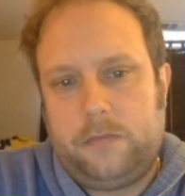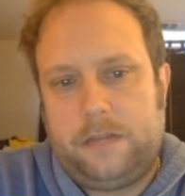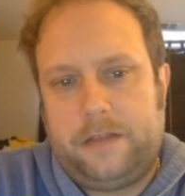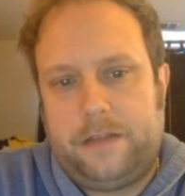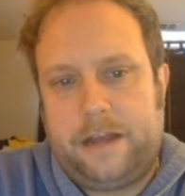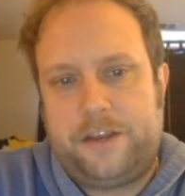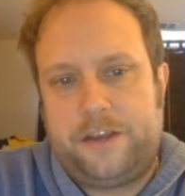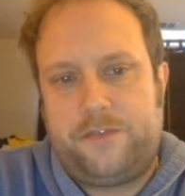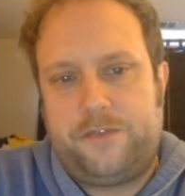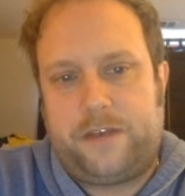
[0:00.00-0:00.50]

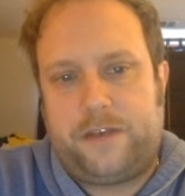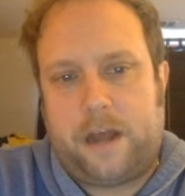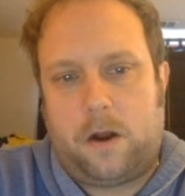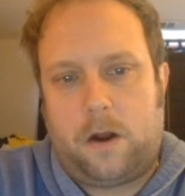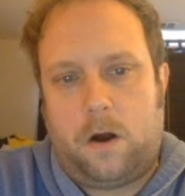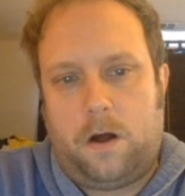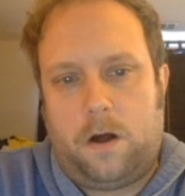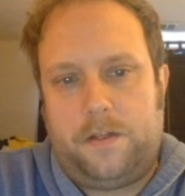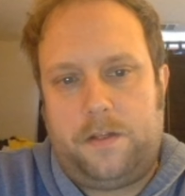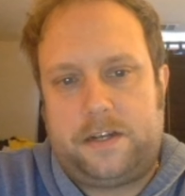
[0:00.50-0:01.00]
Then you've got
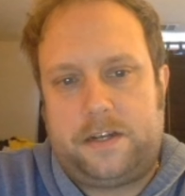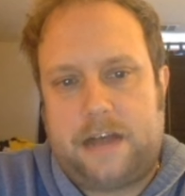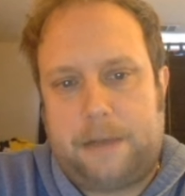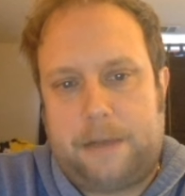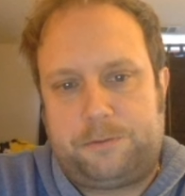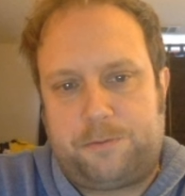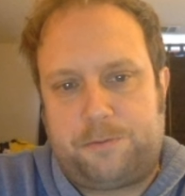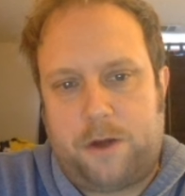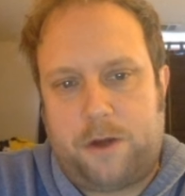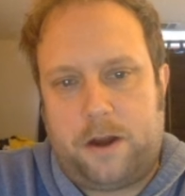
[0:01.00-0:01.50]
all the
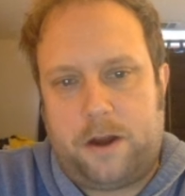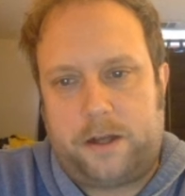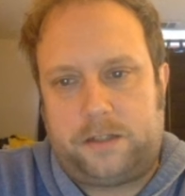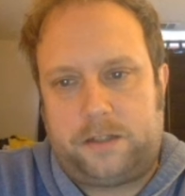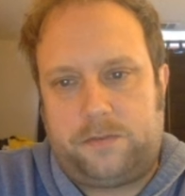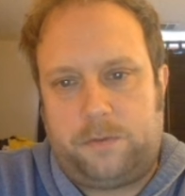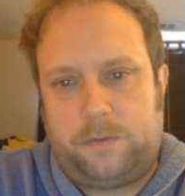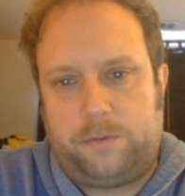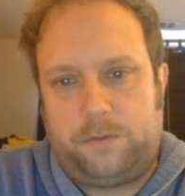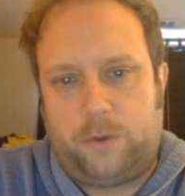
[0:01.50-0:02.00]
Topps products
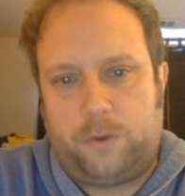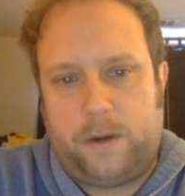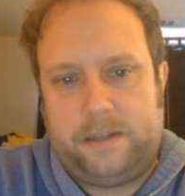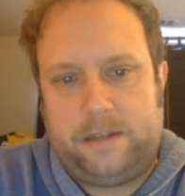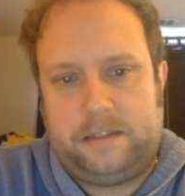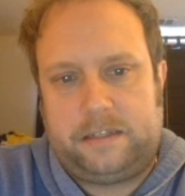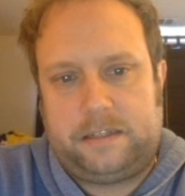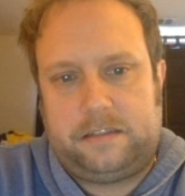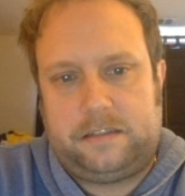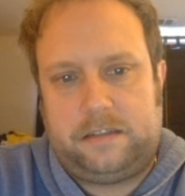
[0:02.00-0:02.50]
from
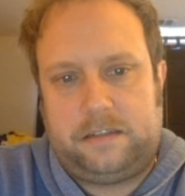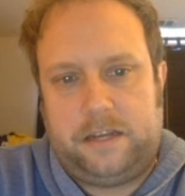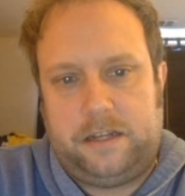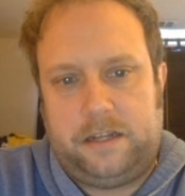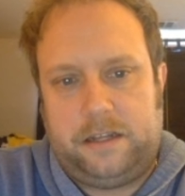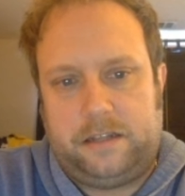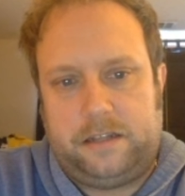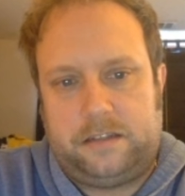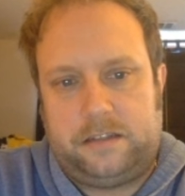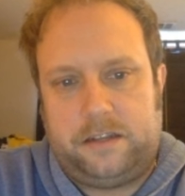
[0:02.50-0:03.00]
2016
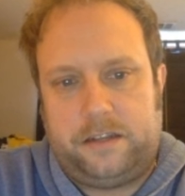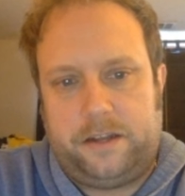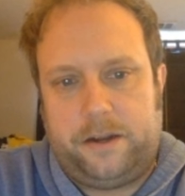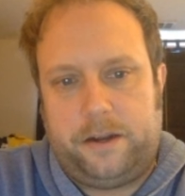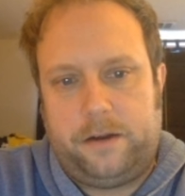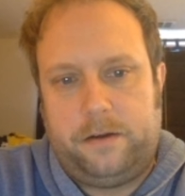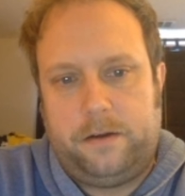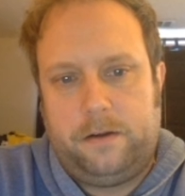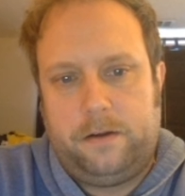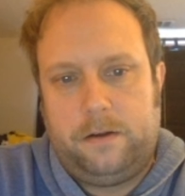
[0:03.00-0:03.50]
listed
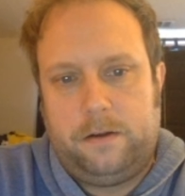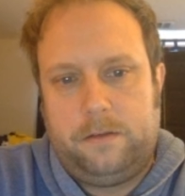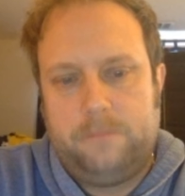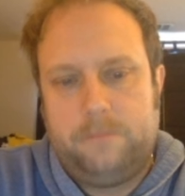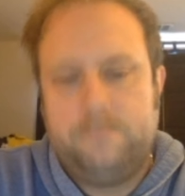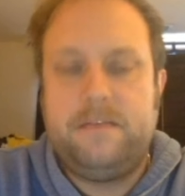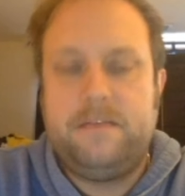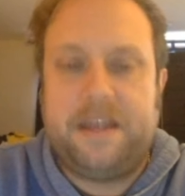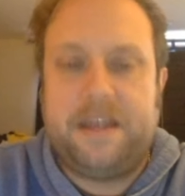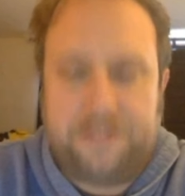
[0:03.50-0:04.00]
here.
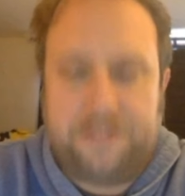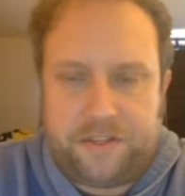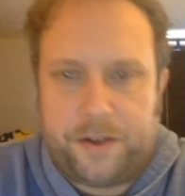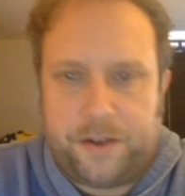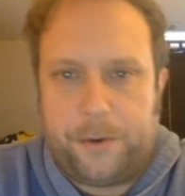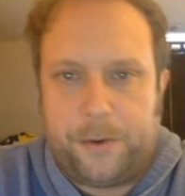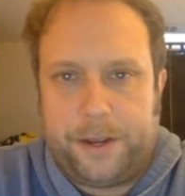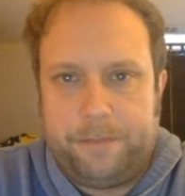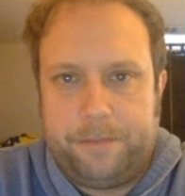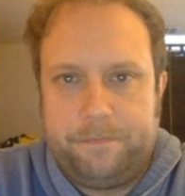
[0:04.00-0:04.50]
In
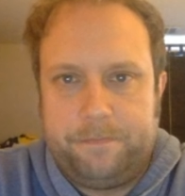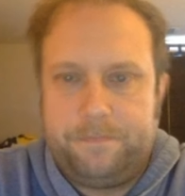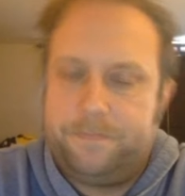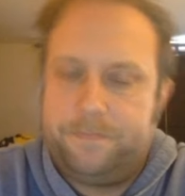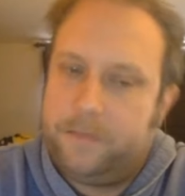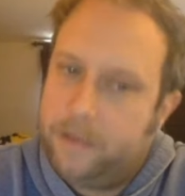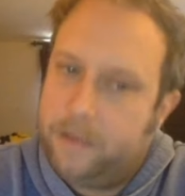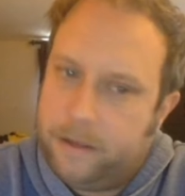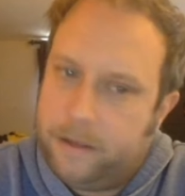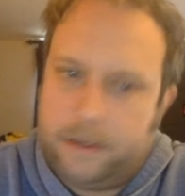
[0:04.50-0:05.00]
theory,
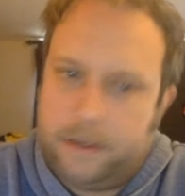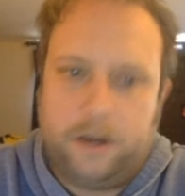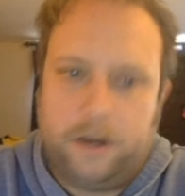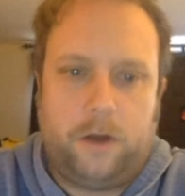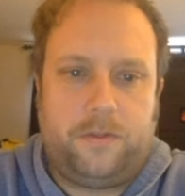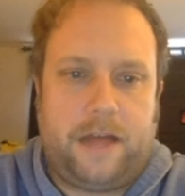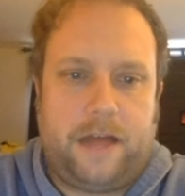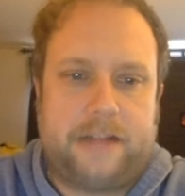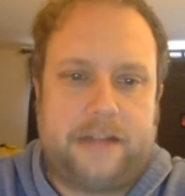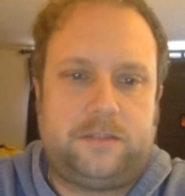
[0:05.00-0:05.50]

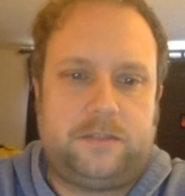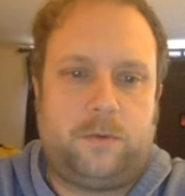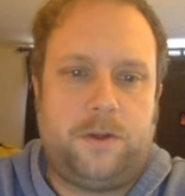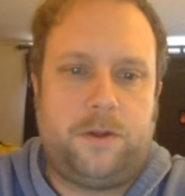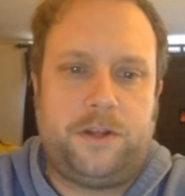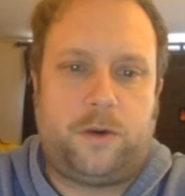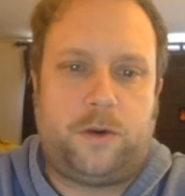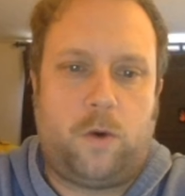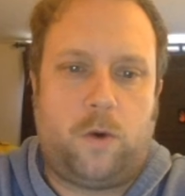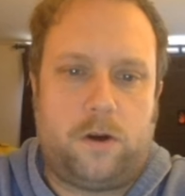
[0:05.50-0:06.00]
that's where
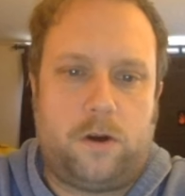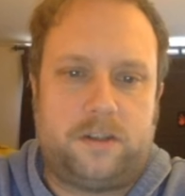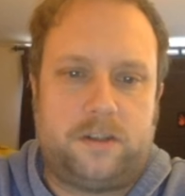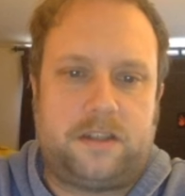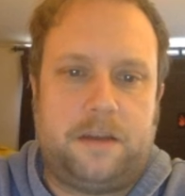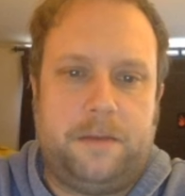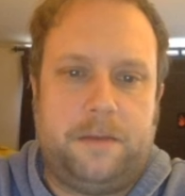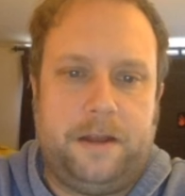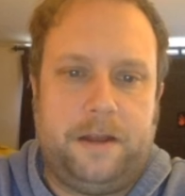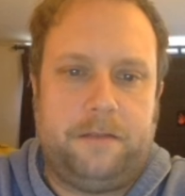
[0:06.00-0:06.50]
the quirks
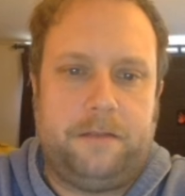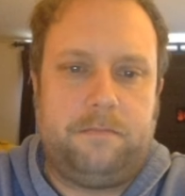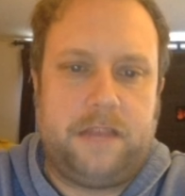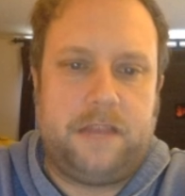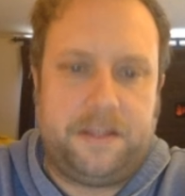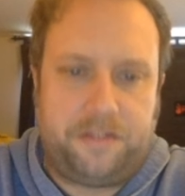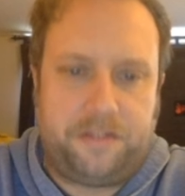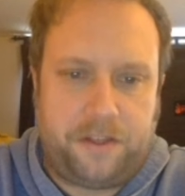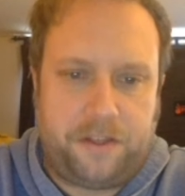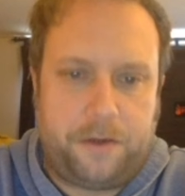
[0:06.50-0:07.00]
come in.
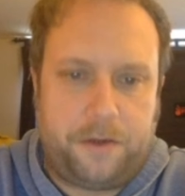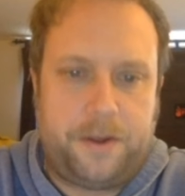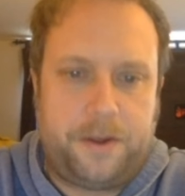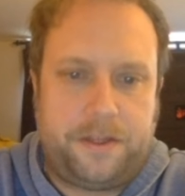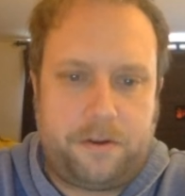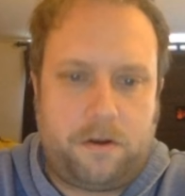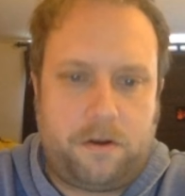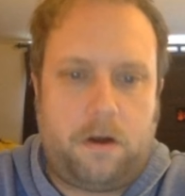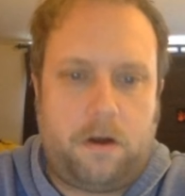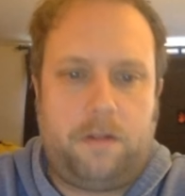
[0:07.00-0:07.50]
In theory,
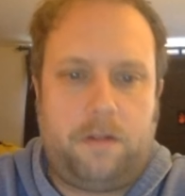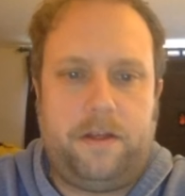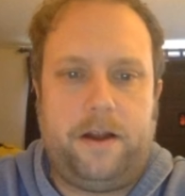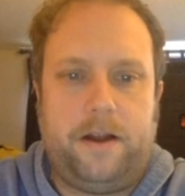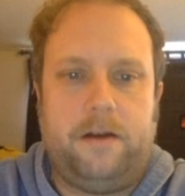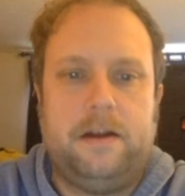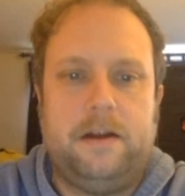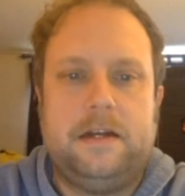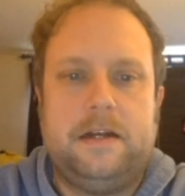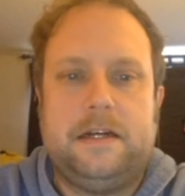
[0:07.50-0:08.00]
they're all
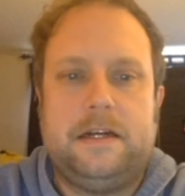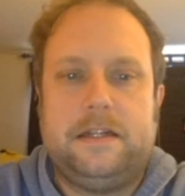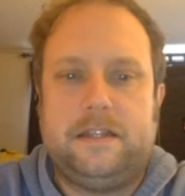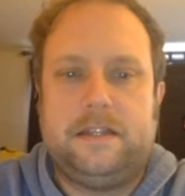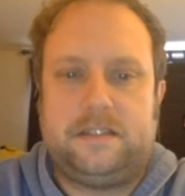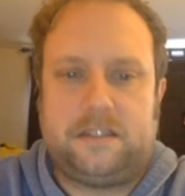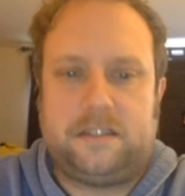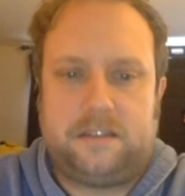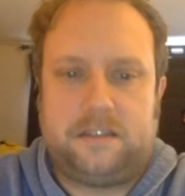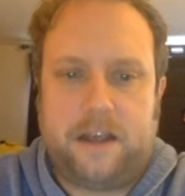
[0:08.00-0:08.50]
there.
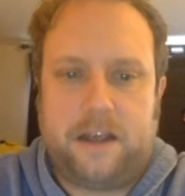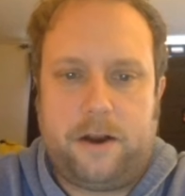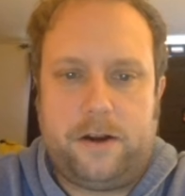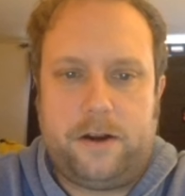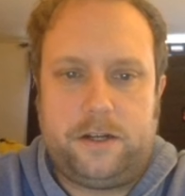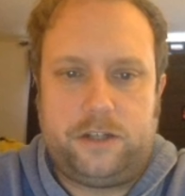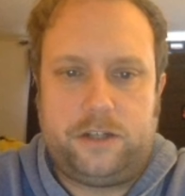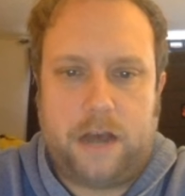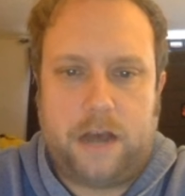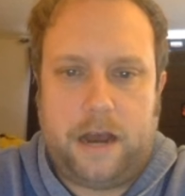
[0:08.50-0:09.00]
This is
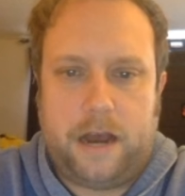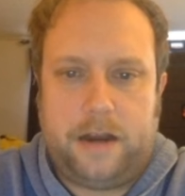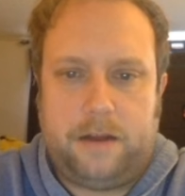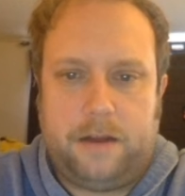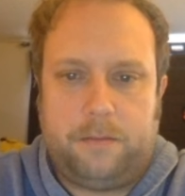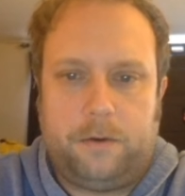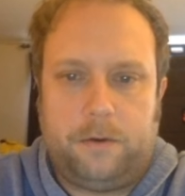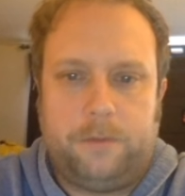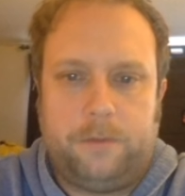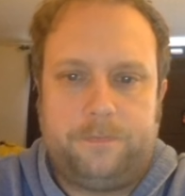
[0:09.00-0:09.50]
Heritage High Number.